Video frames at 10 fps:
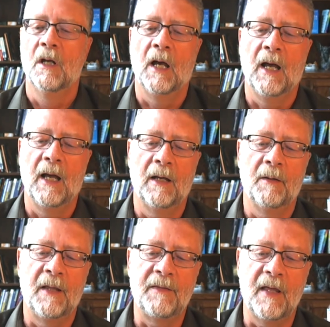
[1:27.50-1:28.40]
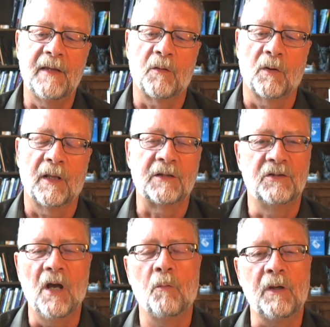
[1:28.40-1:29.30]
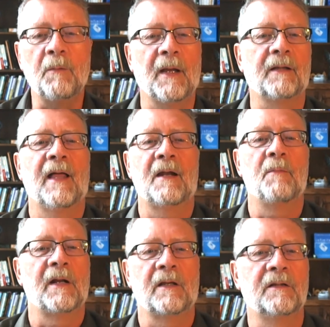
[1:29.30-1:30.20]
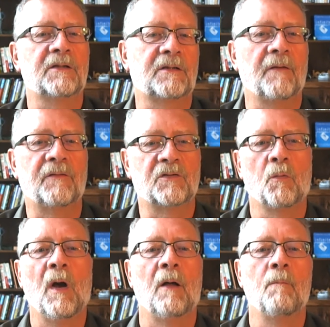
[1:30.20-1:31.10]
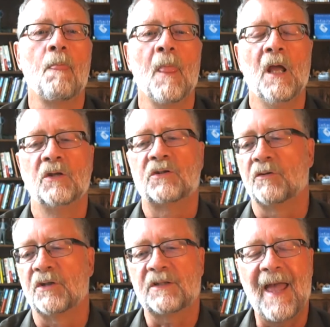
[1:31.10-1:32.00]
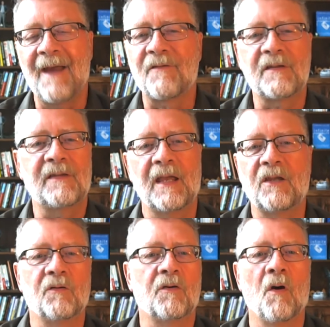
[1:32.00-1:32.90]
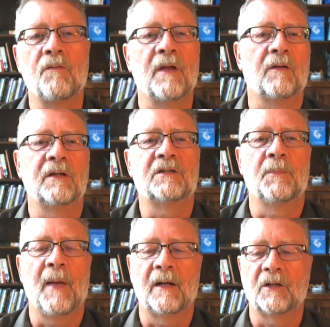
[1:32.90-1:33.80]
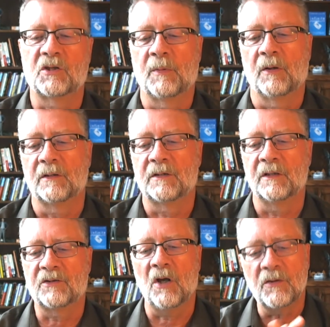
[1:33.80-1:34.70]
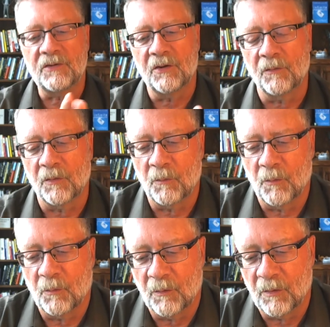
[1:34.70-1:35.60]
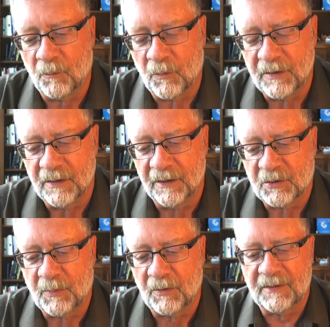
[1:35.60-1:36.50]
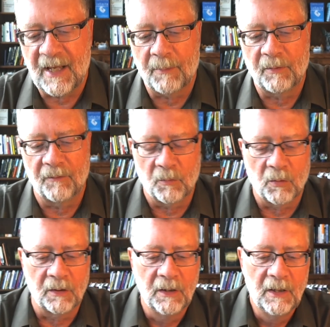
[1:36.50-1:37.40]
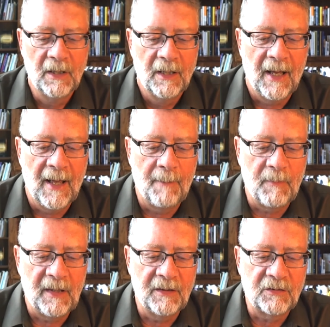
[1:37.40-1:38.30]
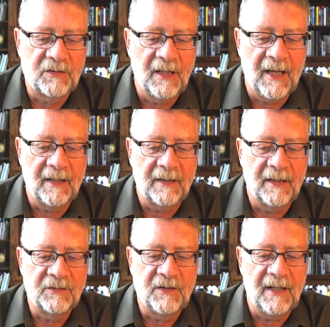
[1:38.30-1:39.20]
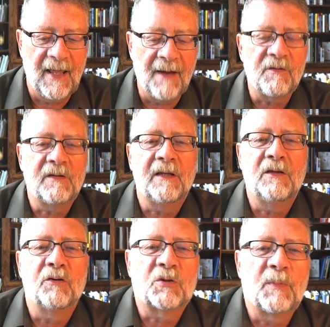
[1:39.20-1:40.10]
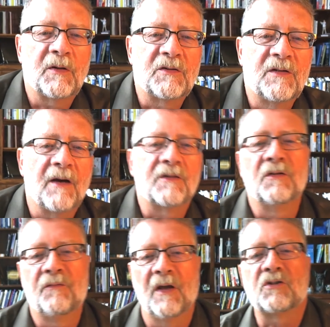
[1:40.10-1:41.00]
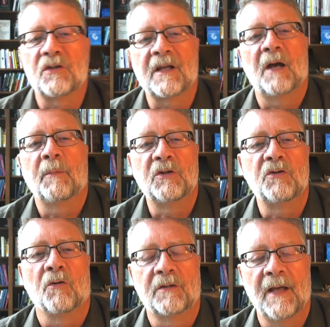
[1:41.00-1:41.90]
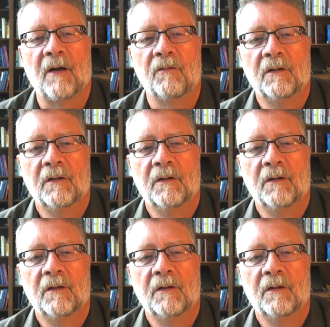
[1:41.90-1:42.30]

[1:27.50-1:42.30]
And then they realized, no, we can make a lot of money on this stuff as well. So just everything you go there is about an experience. And it's also reason experience capital of the world is that everything you experience there is eventually coming to your town.